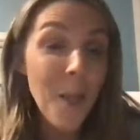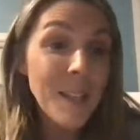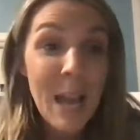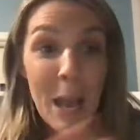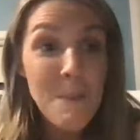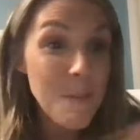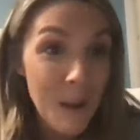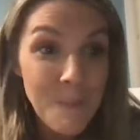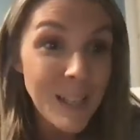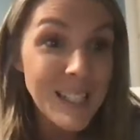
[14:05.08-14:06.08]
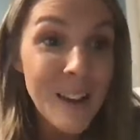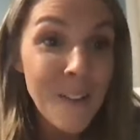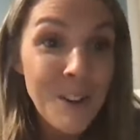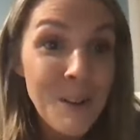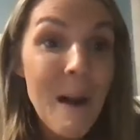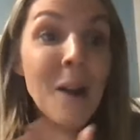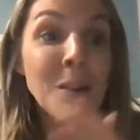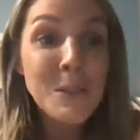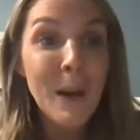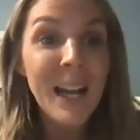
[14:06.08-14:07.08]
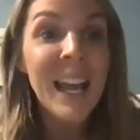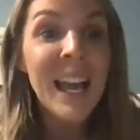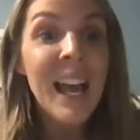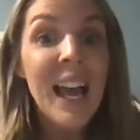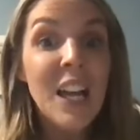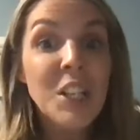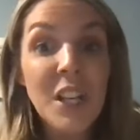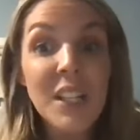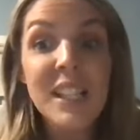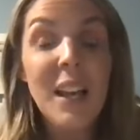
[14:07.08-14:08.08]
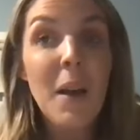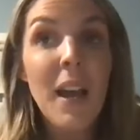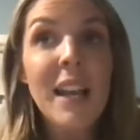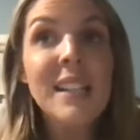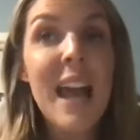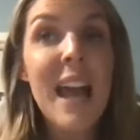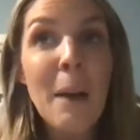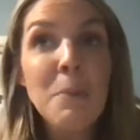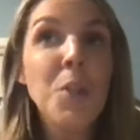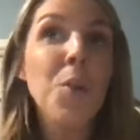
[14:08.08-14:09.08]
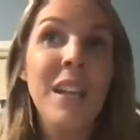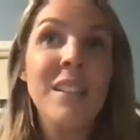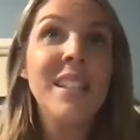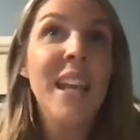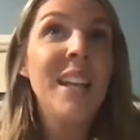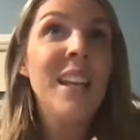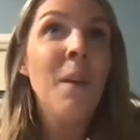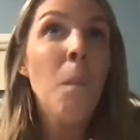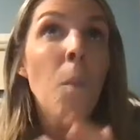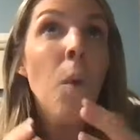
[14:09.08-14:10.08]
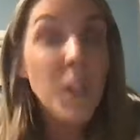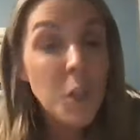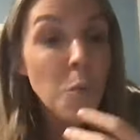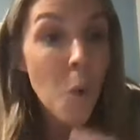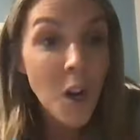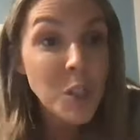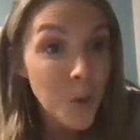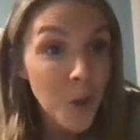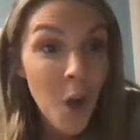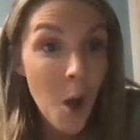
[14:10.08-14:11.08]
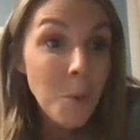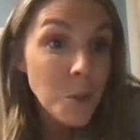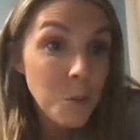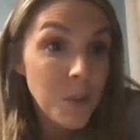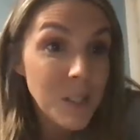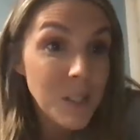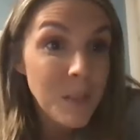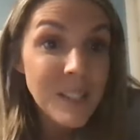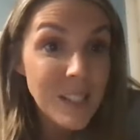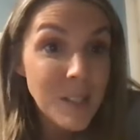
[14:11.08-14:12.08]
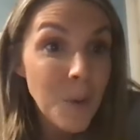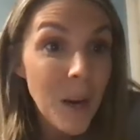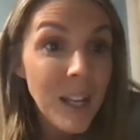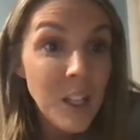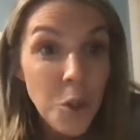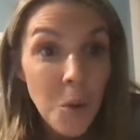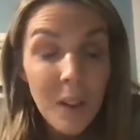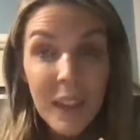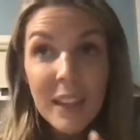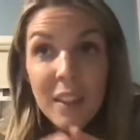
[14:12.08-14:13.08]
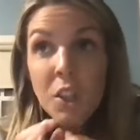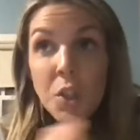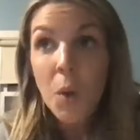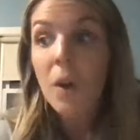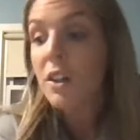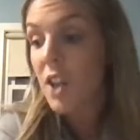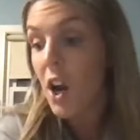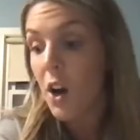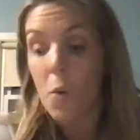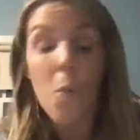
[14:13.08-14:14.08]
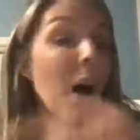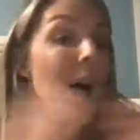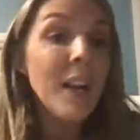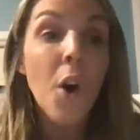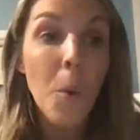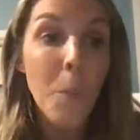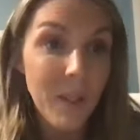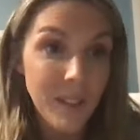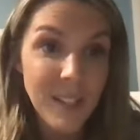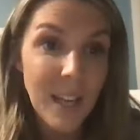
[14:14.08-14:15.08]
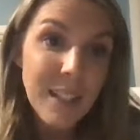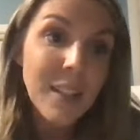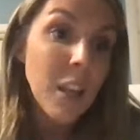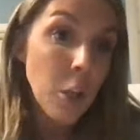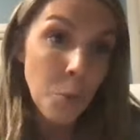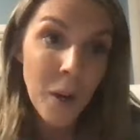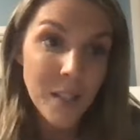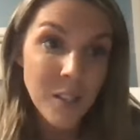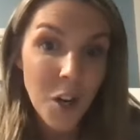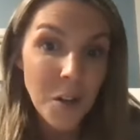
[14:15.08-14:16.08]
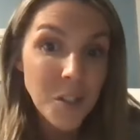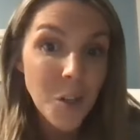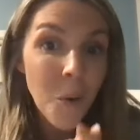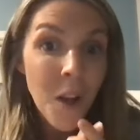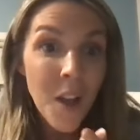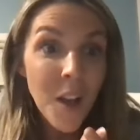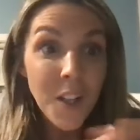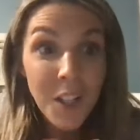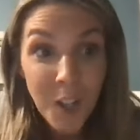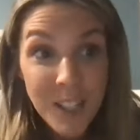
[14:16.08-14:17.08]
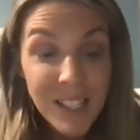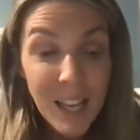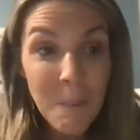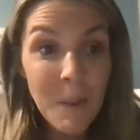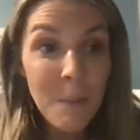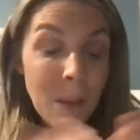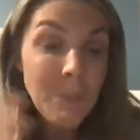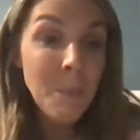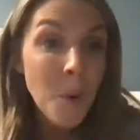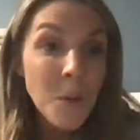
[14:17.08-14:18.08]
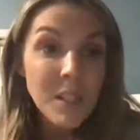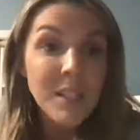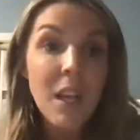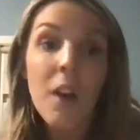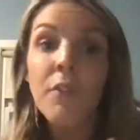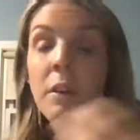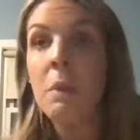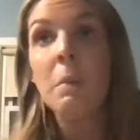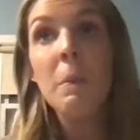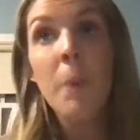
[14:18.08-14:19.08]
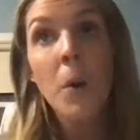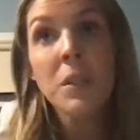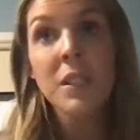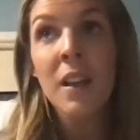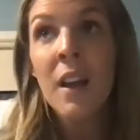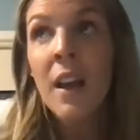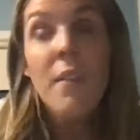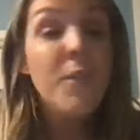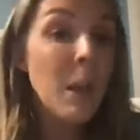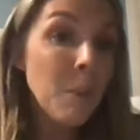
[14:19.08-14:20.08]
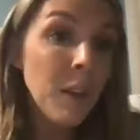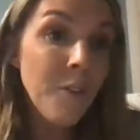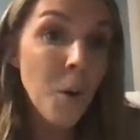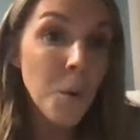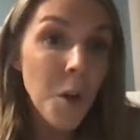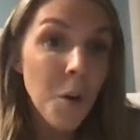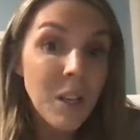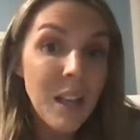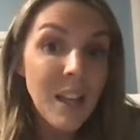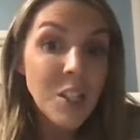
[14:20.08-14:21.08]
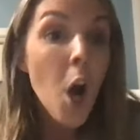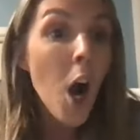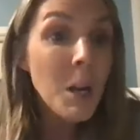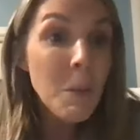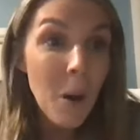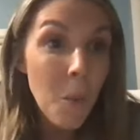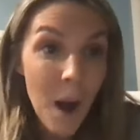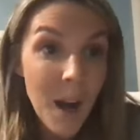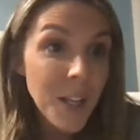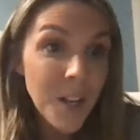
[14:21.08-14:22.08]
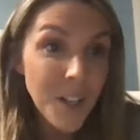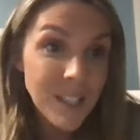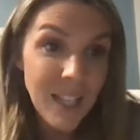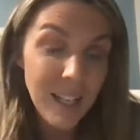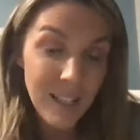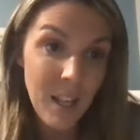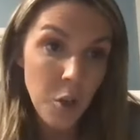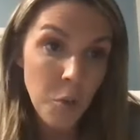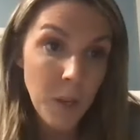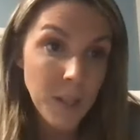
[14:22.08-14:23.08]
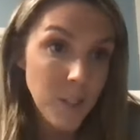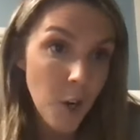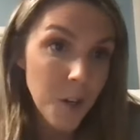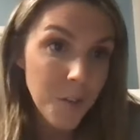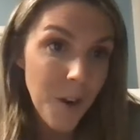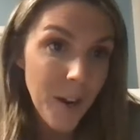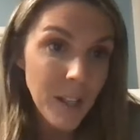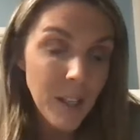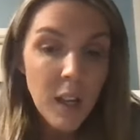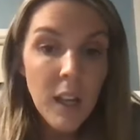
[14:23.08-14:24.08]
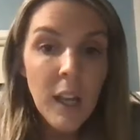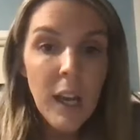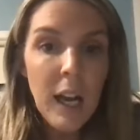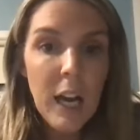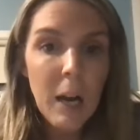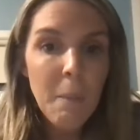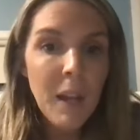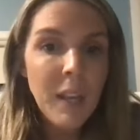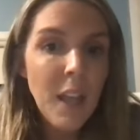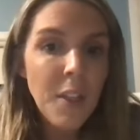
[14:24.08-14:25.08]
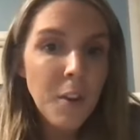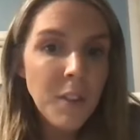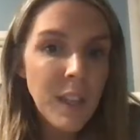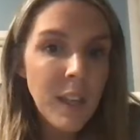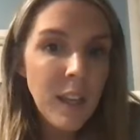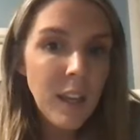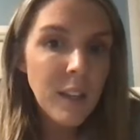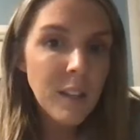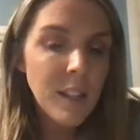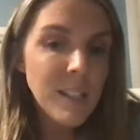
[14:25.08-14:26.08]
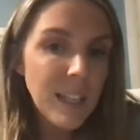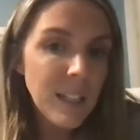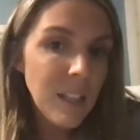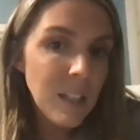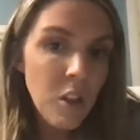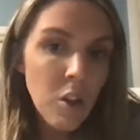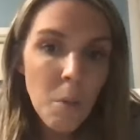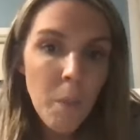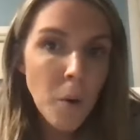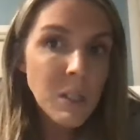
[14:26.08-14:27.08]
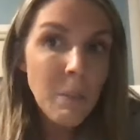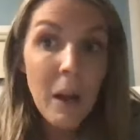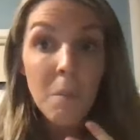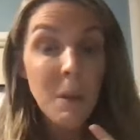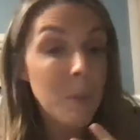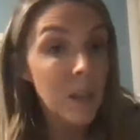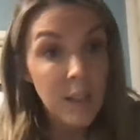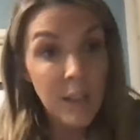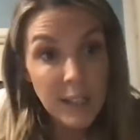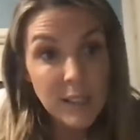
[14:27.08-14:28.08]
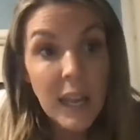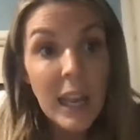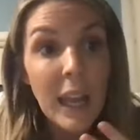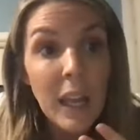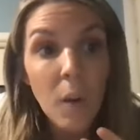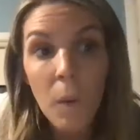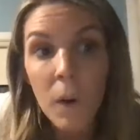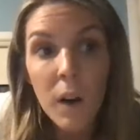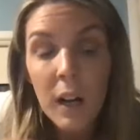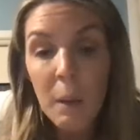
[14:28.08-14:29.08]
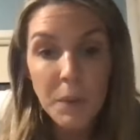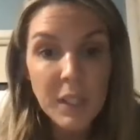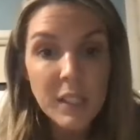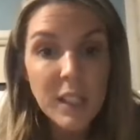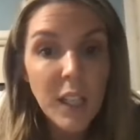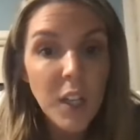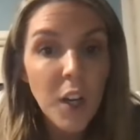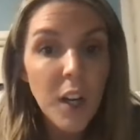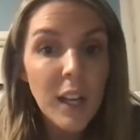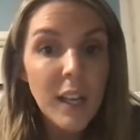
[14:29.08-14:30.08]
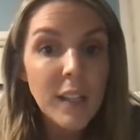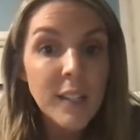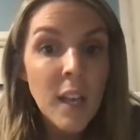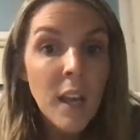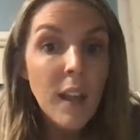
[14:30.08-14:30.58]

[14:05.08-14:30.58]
on the time, it might be a different amount, but just, it's absolutely insane. And what you want to accomplish with this business, right? The doors are wide open the second that you press start. So your excitement, maybe post a selfie, maybe post a family photo, and talk about why you're excited that you press start, right? Another thing, the second thing that you could post about maybe the next day or a couple of days later is